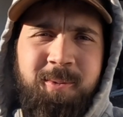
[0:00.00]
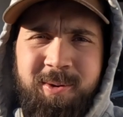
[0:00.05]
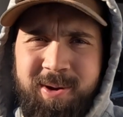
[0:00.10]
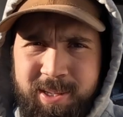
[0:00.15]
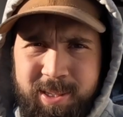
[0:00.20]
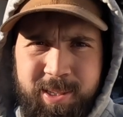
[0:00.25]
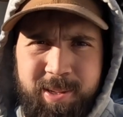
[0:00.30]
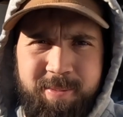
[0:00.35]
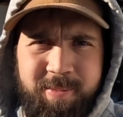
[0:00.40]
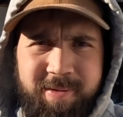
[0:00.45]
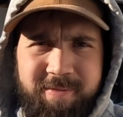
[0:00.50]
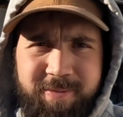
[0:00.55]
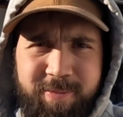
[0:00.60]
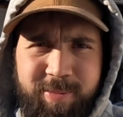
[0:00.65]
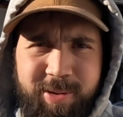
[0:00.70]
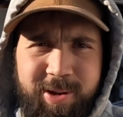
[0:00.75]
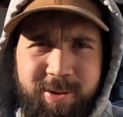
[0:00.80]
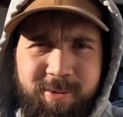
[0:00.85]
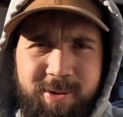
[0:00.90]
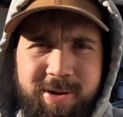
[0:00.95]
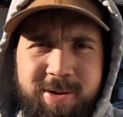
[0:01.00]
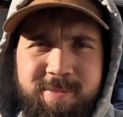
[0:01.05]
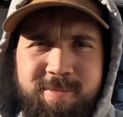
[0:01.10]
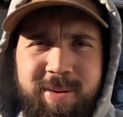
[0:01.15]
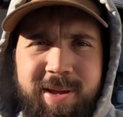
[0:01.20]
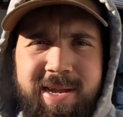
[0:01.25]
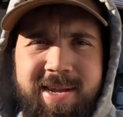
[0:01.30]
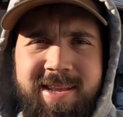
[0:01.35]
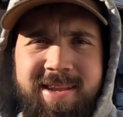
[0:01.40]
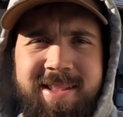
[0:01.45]
What's up, everybody? Welcome
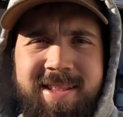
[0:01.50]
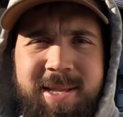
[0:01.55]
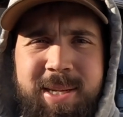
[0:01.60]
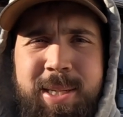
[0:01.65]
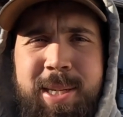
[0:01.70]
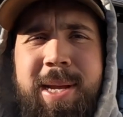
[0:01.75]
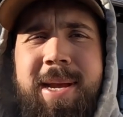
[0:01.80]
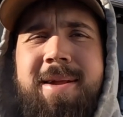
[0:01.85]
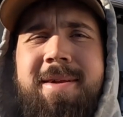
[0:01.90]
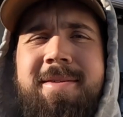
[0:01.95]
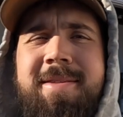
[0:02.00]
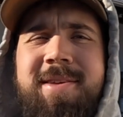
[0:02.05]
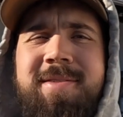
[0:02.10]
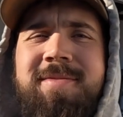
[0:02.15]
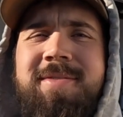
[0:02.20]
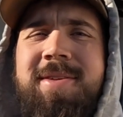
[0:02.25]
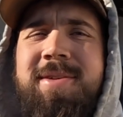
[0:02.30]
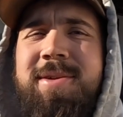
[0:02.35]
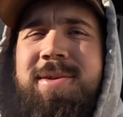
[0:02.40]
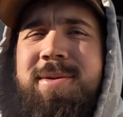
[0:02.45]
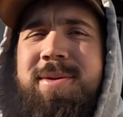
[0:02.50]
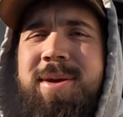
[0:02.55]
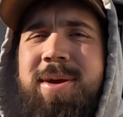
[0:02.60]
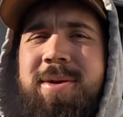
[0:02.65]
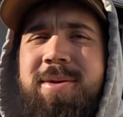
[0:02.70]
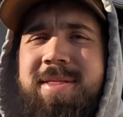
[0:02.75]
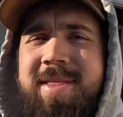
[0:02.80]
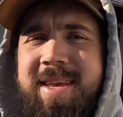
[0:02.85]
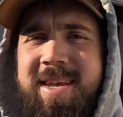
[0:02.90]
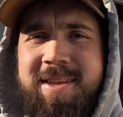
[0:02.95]
back to the channel. If you're new
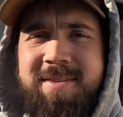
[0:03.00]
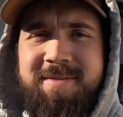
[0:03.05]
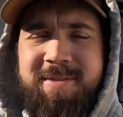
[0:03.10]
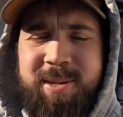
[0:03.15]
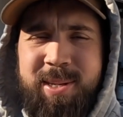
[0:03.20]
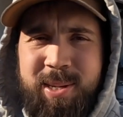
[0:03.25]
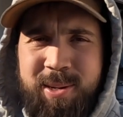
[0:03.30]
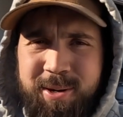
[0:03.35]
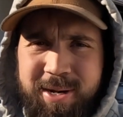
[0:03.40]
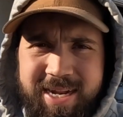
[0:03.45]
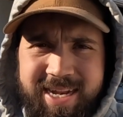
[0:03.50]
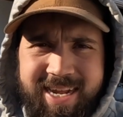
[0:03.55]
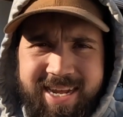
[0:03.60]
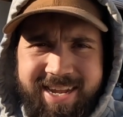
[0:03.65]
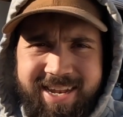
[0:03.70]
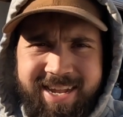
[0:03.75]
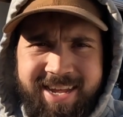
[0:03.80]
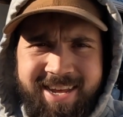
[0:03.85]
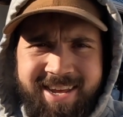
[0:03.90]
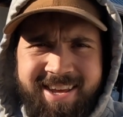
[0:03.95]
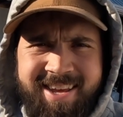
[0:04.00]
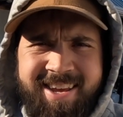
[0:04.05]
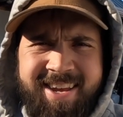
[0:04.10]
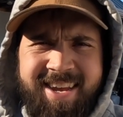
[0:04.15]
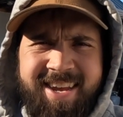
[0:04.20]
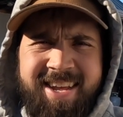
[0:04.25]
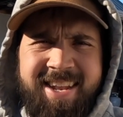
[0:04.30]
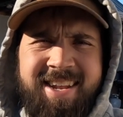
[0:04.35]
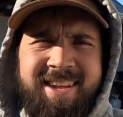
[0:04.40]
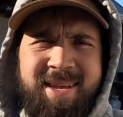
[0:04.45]
here, thanks for tuning
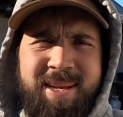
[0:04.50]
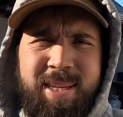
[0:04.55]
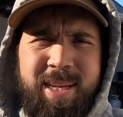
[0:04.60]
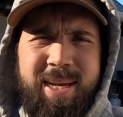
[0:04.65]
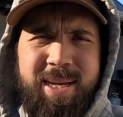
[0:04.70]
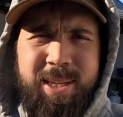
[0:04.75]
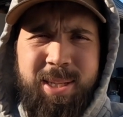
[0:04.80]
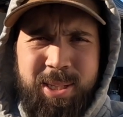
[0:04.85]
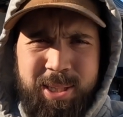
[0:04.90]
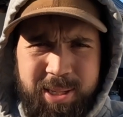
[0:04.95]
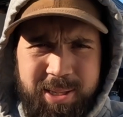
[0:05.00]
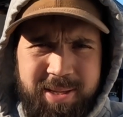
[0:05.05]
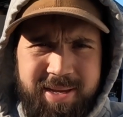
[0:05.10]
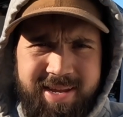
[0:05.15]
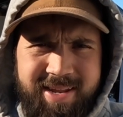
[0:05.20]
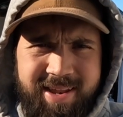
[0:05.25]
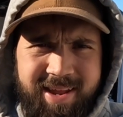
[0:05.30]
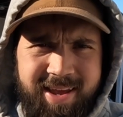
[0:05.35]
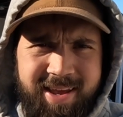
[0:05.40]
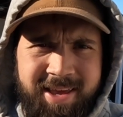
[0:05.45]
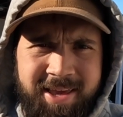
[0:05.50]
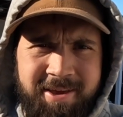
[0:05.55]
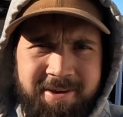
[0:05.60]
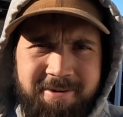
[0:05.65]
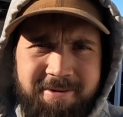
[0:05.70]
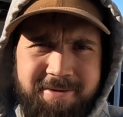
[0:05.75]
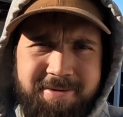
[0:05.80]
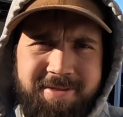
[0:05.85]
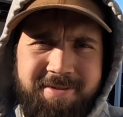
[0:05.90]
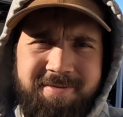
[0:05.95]
in. It is a chilly day
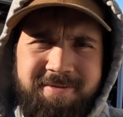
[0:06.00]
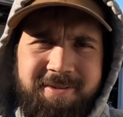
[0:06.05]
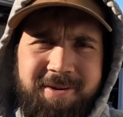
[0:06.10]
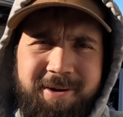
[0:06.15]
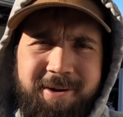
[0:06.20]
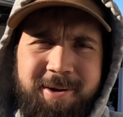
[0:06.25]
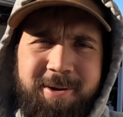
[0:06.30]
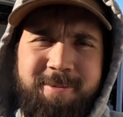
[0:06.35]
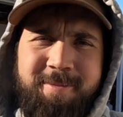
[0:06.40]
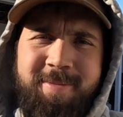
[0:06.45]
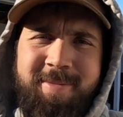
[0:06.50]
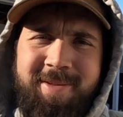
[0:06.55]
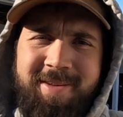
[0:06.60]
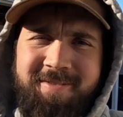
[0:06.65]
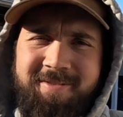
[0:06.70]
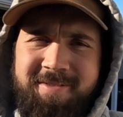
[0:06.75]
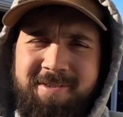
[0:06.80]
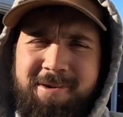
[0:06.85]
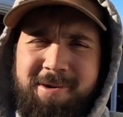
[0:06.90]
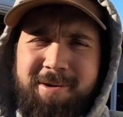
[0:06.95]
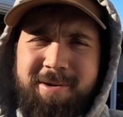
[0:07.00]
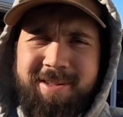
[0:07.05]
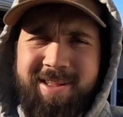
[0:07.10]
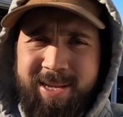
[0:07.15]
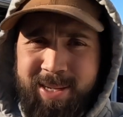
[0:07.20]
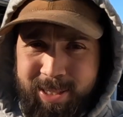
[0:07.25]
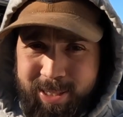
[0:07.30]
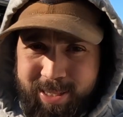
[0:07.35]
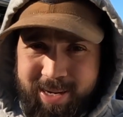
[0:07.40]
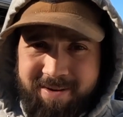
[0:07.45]
here on the farm. Fall
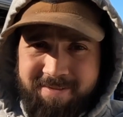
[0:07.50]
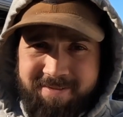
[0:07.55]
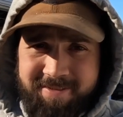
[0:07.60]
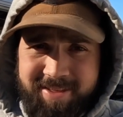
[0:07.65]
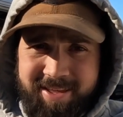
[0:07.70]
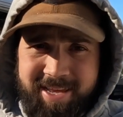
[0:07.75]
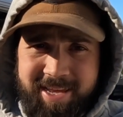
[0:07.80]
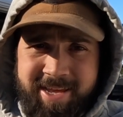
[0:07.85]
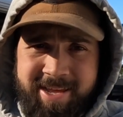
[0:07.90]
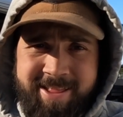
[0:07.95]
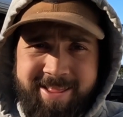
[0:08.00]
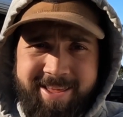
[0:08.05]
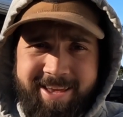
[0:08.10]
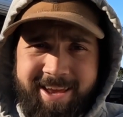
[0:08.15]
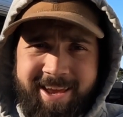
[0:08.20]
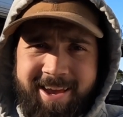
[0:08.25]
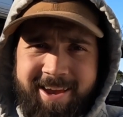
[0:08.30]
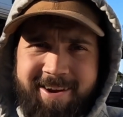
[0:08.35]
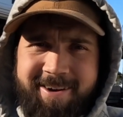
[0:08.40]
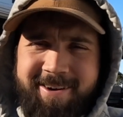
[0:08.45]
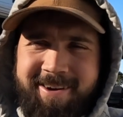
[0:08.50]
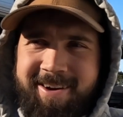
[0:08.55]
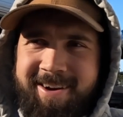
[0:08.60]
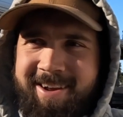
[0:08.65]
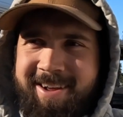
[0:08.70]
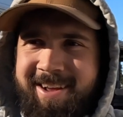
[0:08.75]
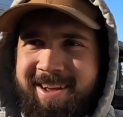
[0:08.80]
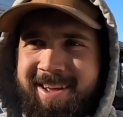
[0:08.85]
is definitely in the air.